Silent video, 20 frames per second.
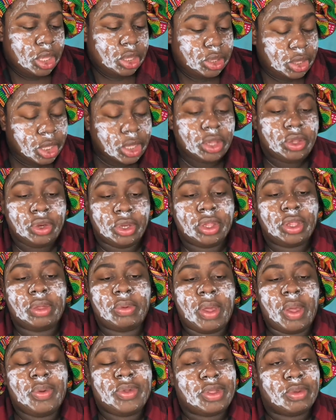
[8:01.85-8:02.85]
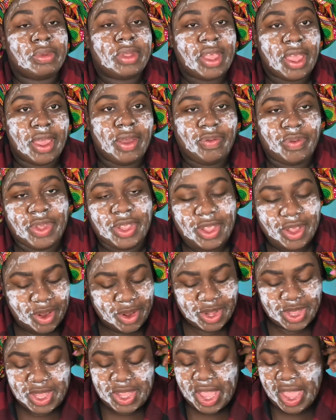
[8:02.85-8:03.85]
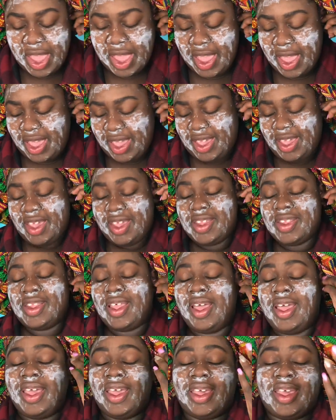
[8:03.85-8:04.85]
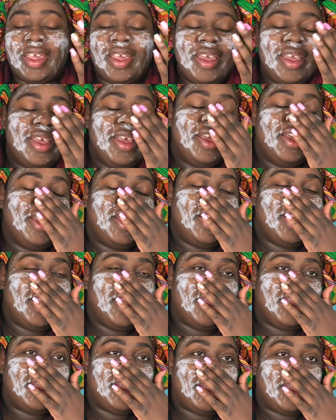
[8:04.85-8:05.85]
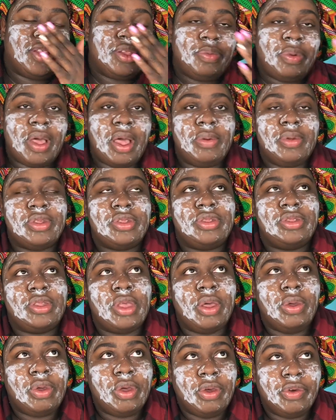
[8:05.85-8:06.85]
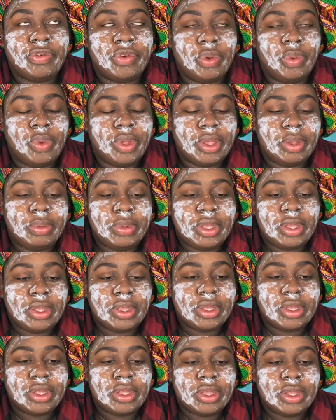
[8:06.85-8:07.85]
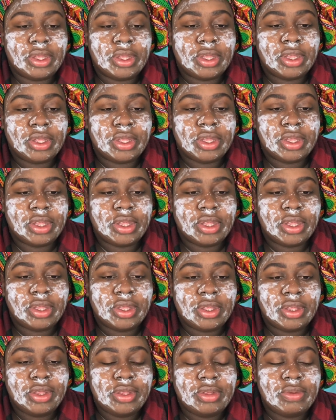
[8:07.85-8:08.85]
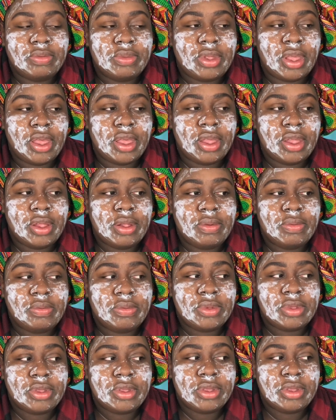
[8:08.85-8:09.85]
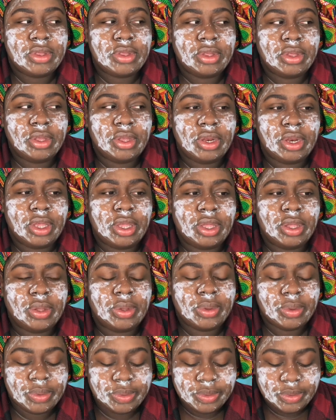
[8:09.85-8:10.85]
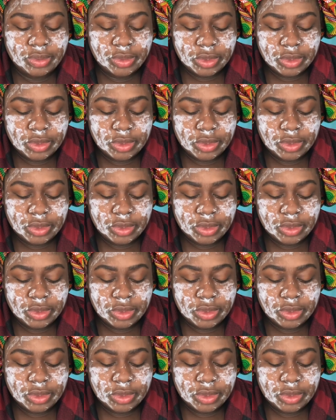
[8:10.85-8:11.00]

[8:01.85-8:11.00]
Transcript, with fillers: They literally come out with something every Thursday. Like, Colourpop is so overwhelming sometimes, you know?